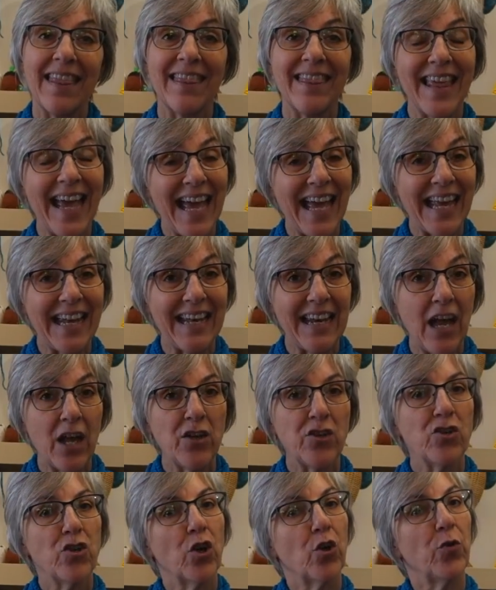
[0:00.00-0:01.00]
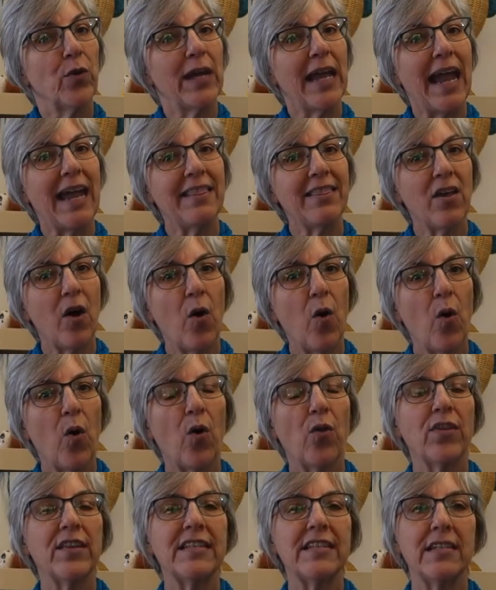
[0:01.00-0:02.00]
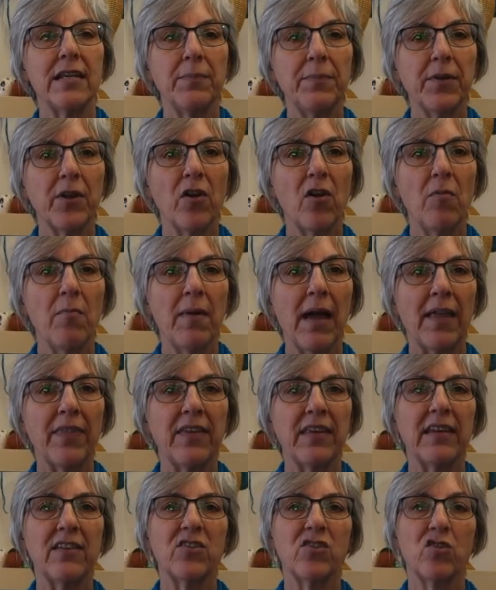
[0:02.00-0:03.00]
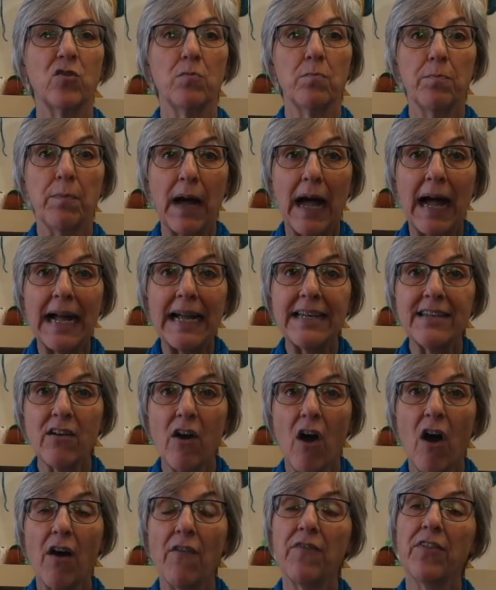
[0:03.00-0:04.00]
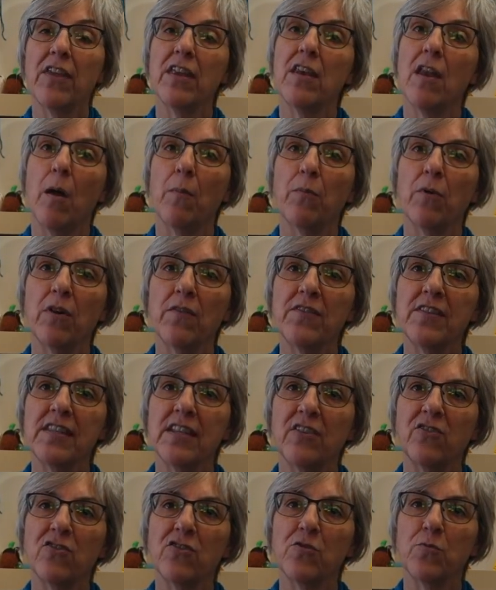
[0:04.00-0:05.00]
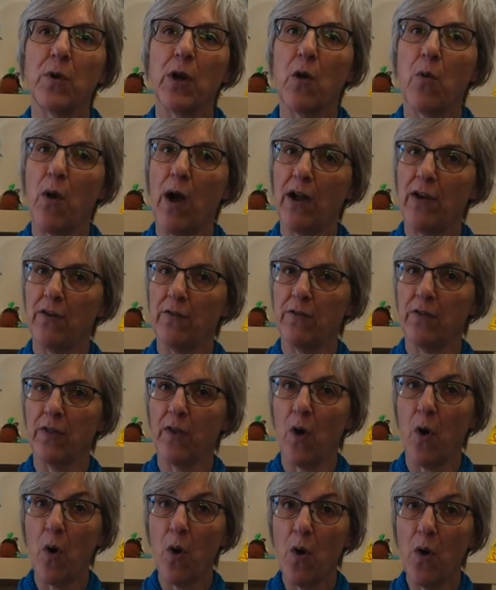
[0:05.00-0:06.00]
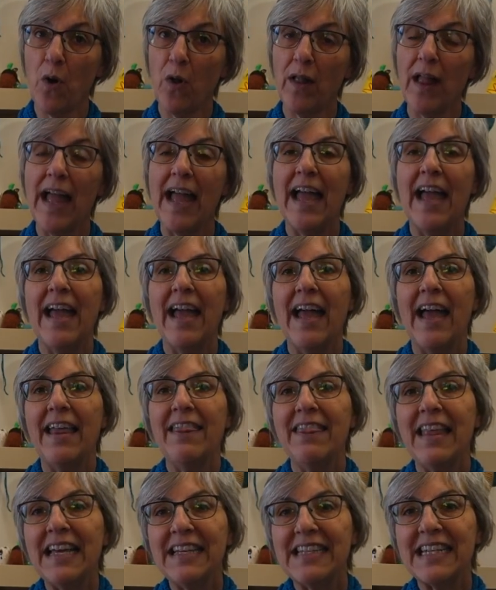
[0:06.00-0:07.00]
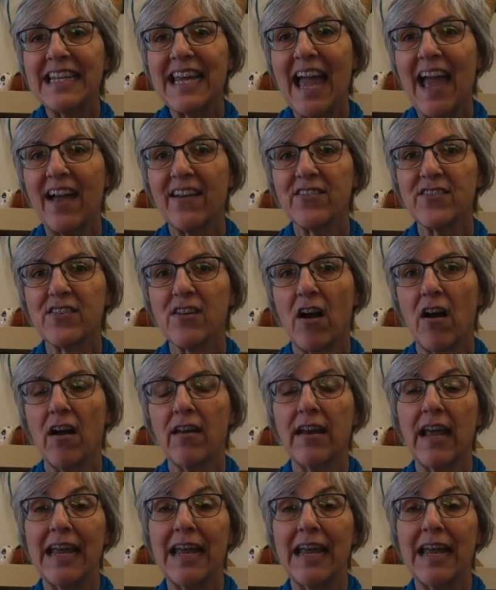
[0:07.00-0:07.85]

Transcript: Then, to create the hole, the typical method is to bind off the number of stitches required for the hole, and then to cast on